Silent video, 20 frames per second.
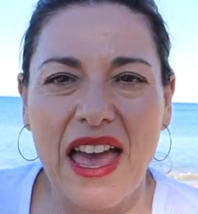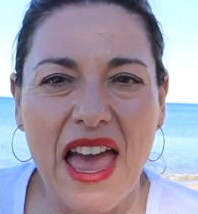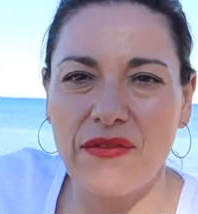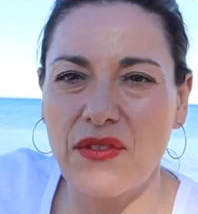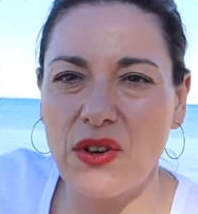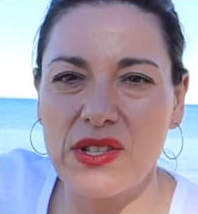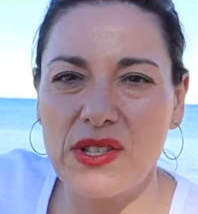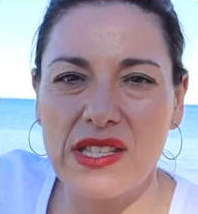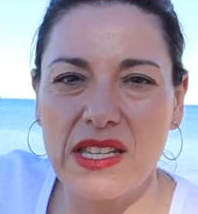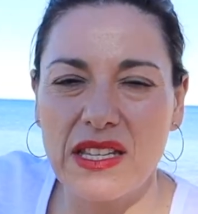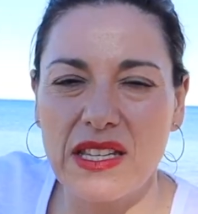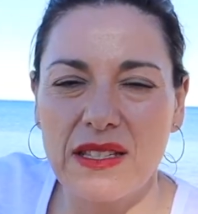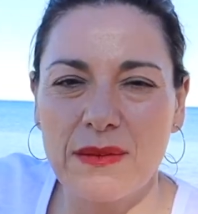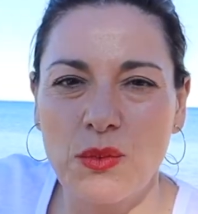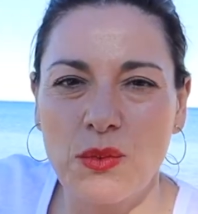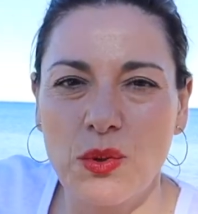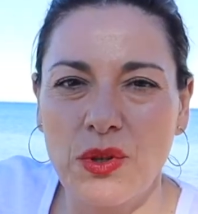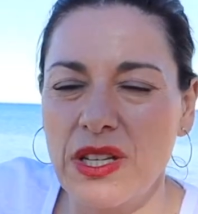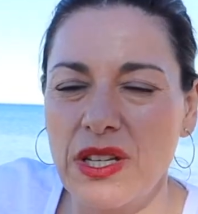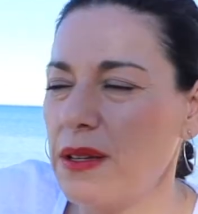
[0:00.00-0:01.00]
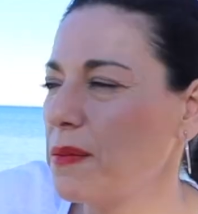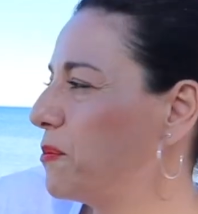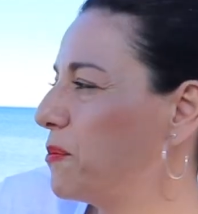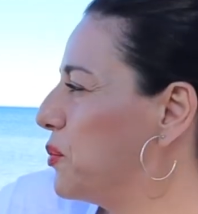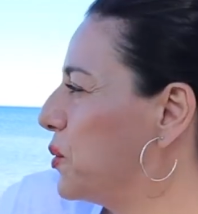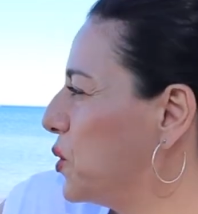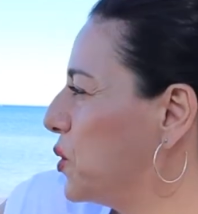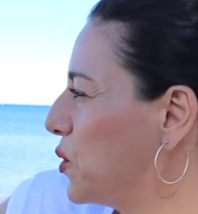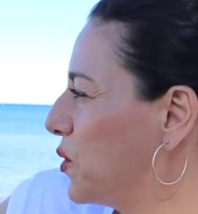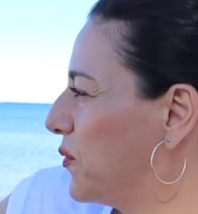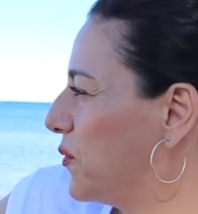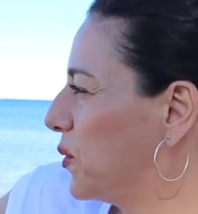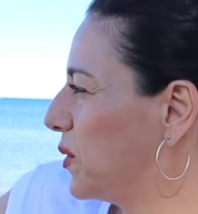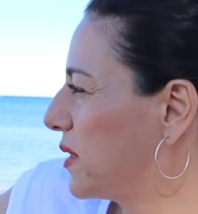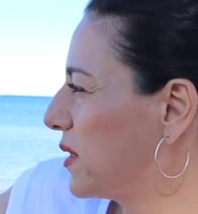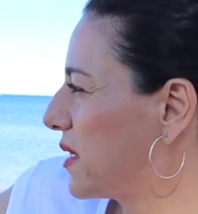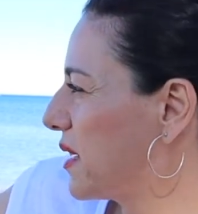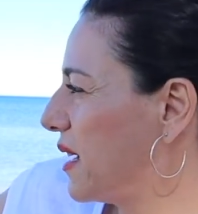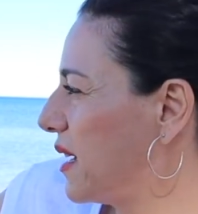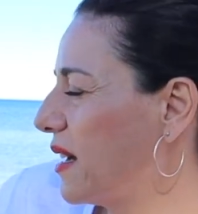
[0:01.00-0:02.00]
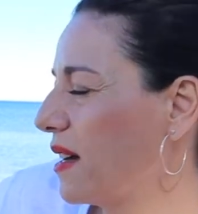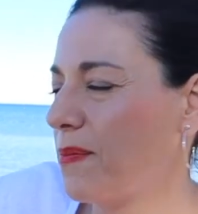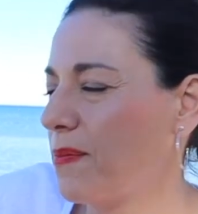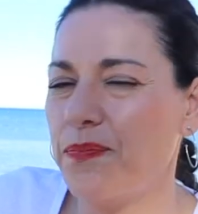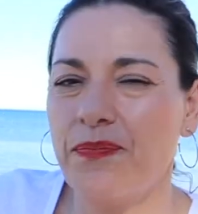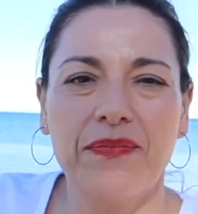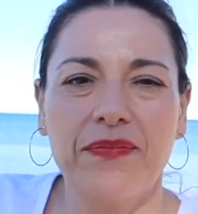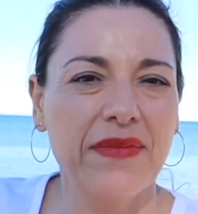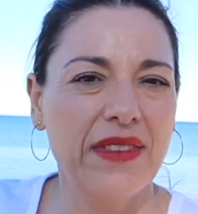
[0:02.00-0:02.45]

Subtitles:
first thing in the morning, beautiful and calm,